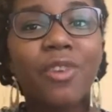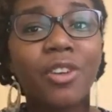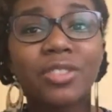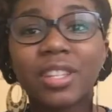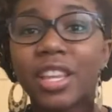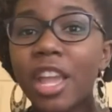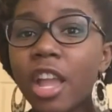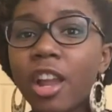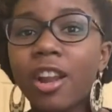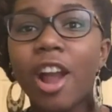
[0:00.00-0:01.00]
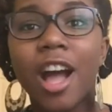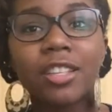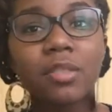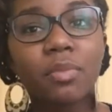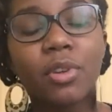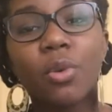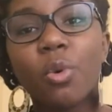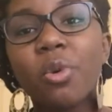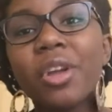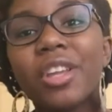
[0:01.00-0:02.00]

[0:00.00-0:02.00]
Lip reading: foster care, hospital,